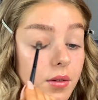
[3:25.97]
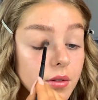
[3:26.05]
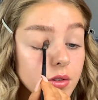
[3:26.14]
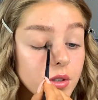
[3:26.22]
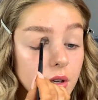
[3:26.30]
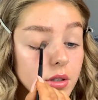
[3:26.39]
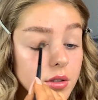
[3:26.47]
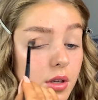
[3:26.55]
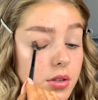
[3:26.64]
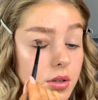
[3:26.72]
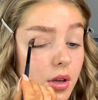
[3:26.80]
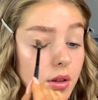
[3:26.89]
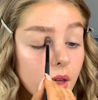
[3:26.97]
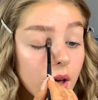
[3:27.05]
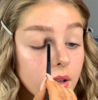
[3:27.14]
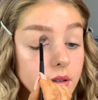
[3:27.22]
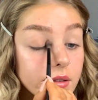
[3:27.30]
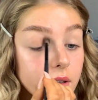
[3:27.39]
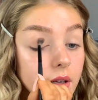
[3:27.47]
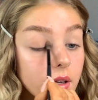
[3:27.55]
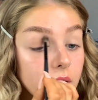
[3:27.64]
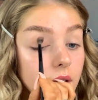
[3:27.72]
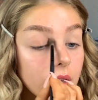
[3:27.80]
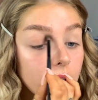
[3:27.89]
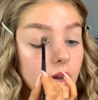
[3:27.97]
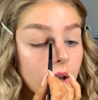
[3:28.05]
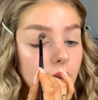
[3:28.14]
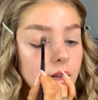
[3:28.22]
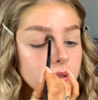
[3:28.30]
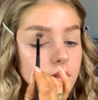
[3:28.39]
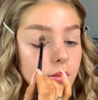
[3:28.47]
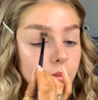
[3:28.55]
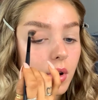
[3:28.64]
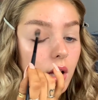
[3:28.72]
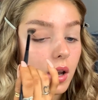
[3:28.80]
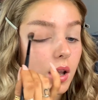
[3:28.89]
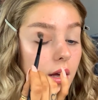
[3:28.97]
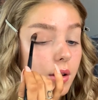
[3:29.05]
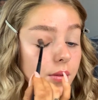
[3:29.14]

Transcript: just so that it has some colour.